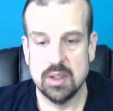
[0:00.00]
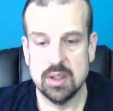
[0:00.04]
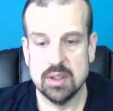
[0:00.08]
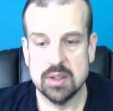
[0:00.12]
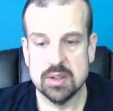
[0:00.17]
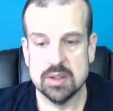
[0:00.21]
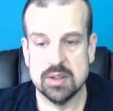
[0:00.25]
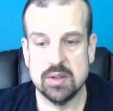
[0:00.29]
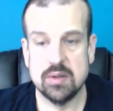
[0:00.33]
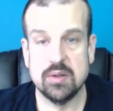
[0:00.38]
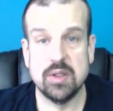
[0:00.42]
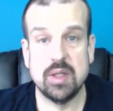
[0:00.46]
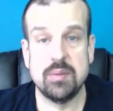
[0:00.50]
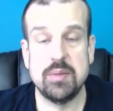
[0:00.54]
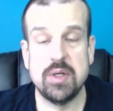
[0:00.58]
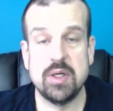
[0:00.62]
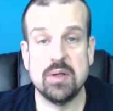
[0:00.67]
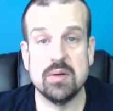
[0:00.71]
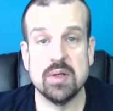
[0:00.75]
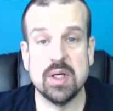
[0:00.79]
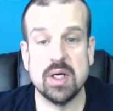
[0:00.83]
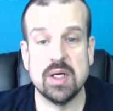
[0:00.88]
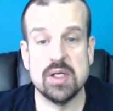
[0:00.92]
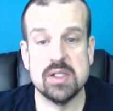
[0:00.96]
So let me know,
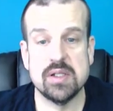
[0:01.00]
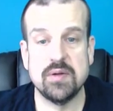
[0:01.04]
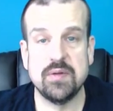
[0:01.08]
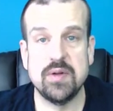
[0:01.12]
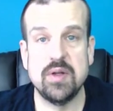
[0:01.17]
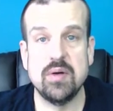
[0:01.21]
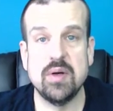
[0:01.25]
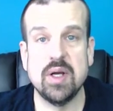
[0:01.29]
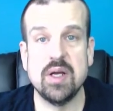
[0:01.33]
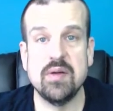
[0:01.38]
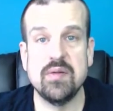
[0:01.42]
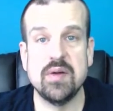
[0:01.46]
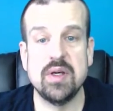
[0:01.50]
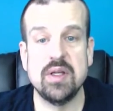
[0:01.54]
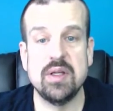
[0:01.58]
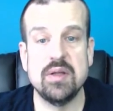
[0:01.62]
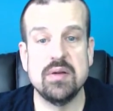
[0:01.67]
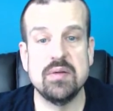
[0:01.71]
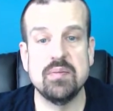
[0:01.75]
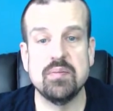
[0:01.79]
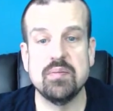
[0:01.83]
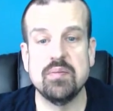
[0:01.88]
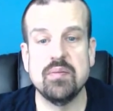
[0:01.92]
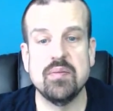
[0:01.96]
guys, if you have
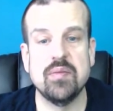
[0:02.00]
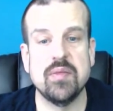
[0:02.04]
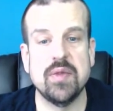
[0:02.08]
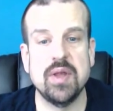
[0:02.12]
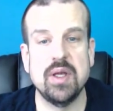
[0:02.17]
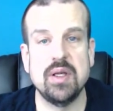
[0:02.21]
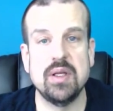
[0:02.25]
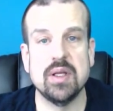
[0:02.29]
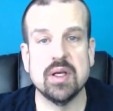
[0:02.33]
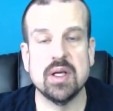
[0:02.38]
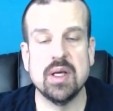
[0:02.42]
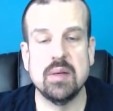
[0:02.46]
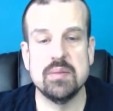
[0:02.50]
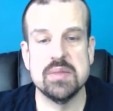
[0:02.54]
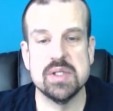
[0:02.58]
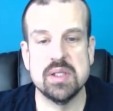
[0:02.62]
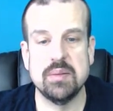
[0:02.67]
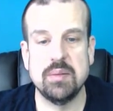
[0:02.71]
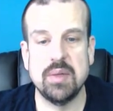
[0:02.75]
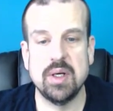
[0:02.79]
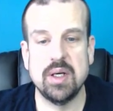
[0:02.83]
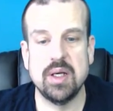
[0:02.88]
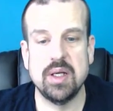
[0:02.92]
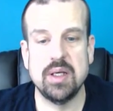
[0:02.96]
anything that comes to
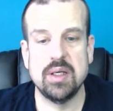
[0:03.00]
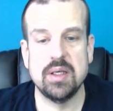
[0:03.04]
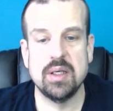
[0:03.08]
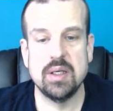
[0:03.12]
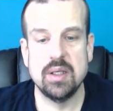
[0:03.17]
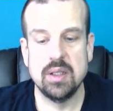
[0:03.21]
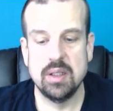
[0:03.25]
mind,